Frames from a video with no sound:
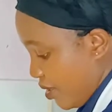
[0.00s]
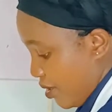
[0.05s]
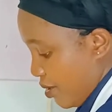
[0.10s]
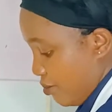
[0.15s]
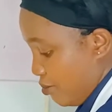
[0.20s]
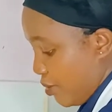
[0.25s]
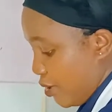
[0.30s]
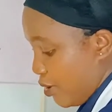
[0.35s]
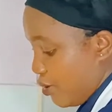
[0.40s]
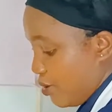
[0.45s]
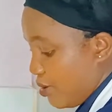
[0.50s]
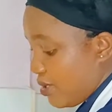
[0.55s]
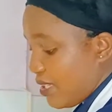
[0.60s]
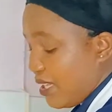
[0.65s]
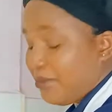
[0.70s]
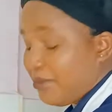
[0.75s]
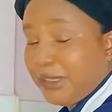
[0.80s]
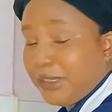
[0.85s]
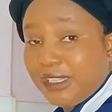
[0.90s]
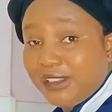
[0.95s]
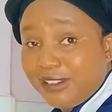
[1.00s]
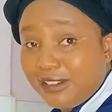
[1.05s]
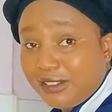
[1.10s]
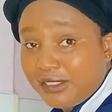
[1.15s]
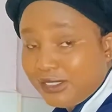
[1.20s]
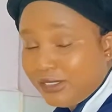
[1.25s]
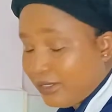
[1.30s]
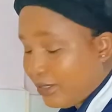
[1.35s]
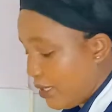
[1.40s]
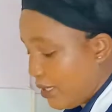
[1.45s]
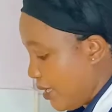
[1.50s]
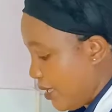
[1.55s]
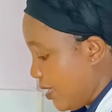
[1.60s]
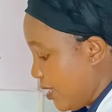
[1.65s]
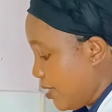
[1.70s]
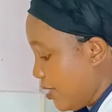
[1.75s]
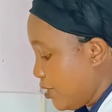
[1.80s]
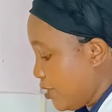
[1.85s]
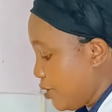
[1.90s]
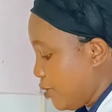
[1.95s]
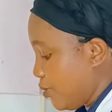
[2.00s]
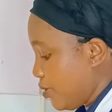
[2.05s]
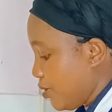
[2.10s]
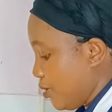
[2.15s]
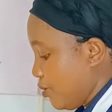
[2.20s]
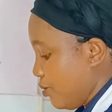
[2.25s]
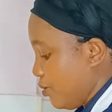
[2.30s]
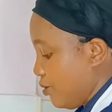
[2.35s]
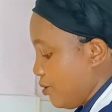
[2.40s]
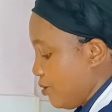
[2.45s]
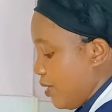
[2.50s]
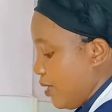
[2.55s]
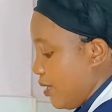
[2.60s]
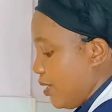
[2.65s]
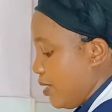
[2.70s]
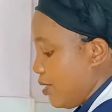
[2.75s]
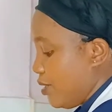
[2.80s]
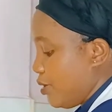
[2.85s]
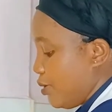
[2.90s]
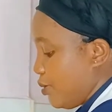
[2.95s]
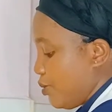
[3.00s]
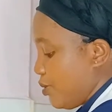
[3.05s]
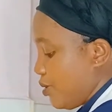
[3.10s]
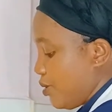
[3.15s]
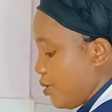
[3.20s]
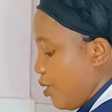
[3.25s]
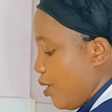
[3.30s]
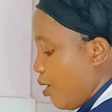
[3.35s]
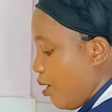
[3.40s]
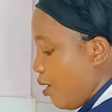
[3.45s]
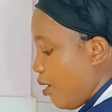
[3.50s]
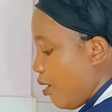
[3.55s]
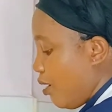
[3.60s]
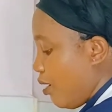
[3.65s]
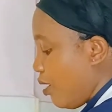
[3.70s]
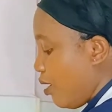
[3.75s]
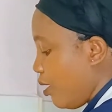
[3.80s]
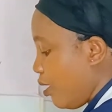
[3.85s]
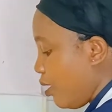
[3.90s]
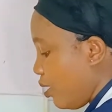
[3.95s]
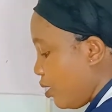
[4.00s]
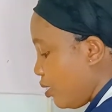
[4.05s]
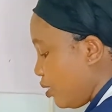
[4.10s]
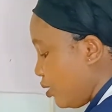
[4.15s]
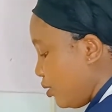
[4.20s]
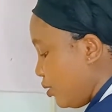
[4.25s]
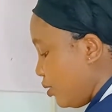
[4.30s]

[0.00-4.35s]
Because I'm alone, I can't use, all.